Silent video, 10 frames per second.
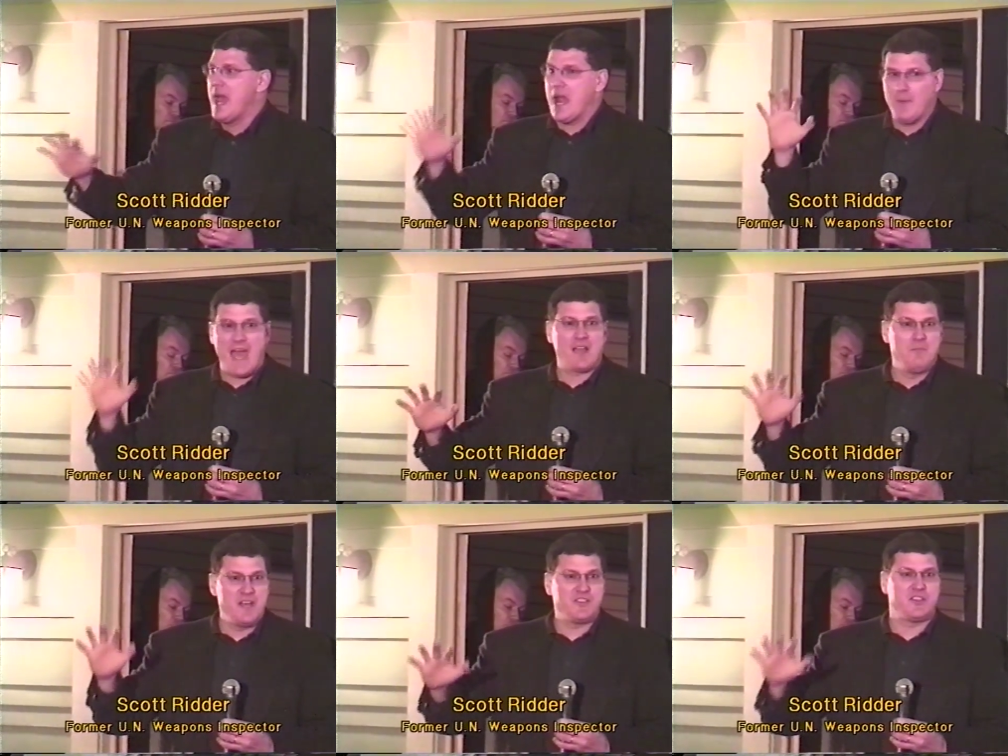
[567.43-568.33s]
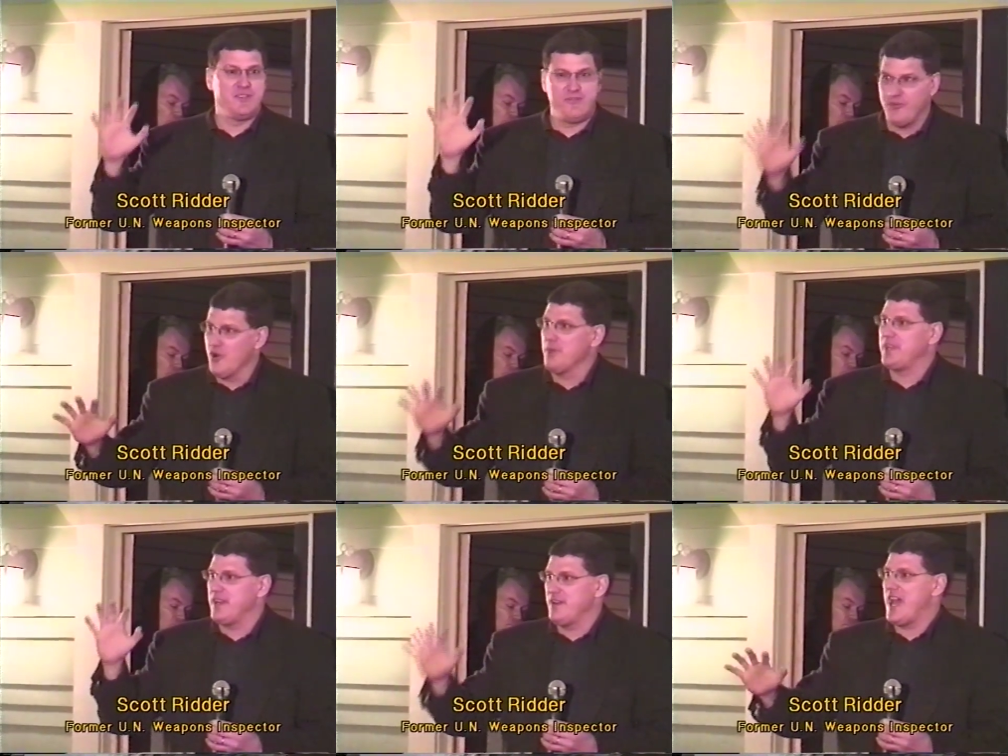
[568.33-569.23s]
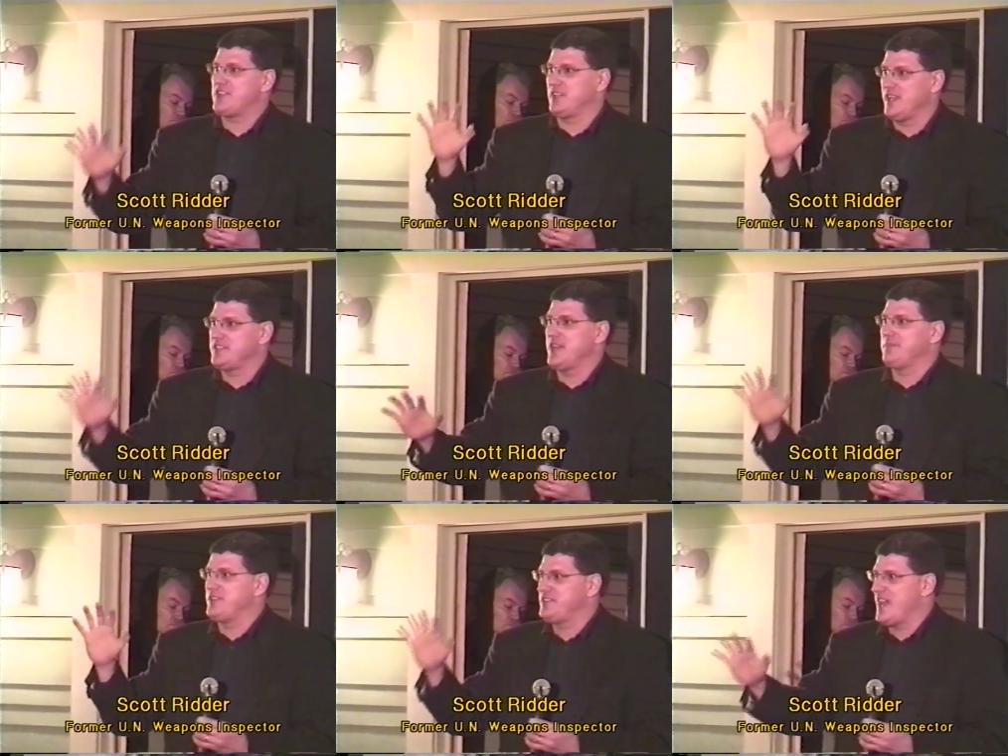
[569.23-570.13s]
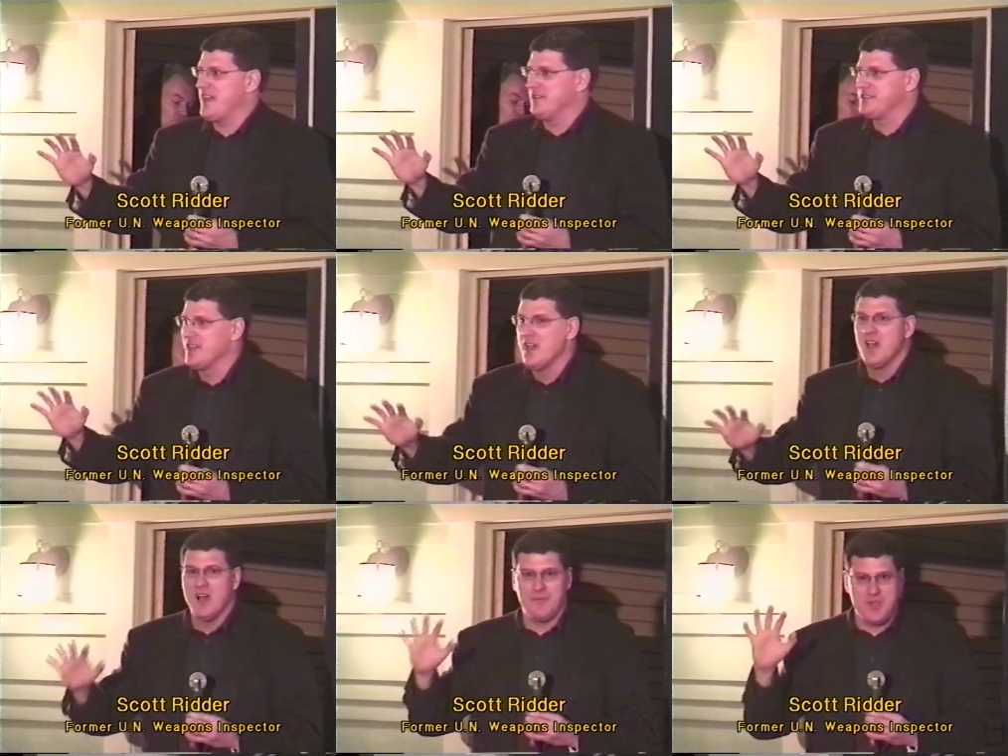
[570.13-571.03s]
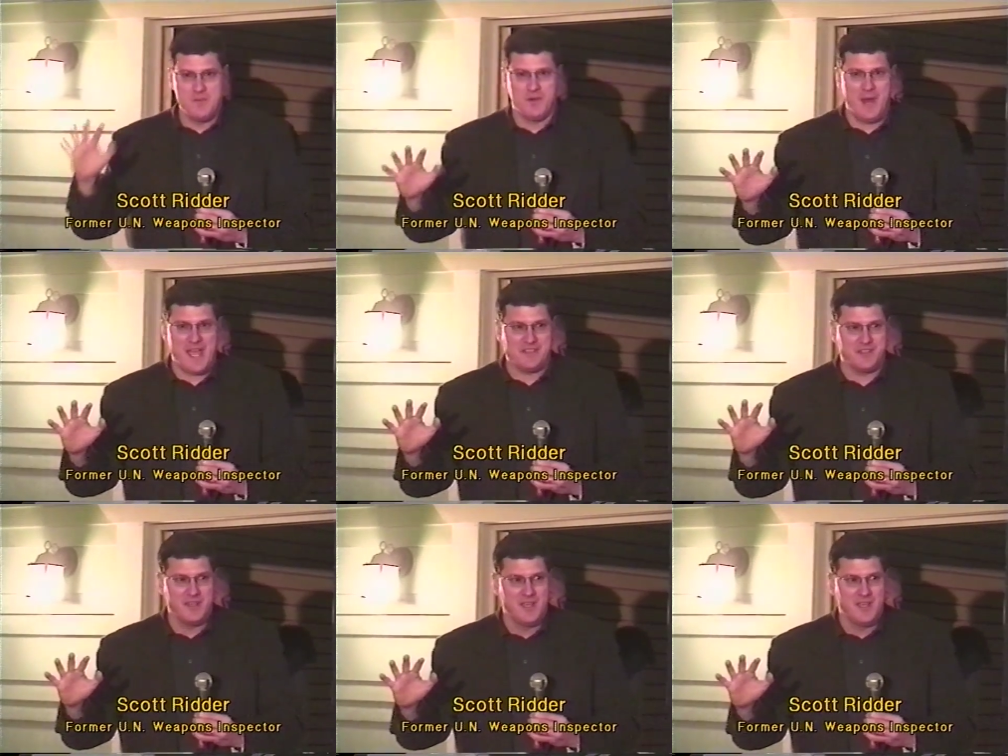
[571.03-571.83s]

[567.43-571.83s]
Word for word: Iraq must conform to internationally accepted standards of human rights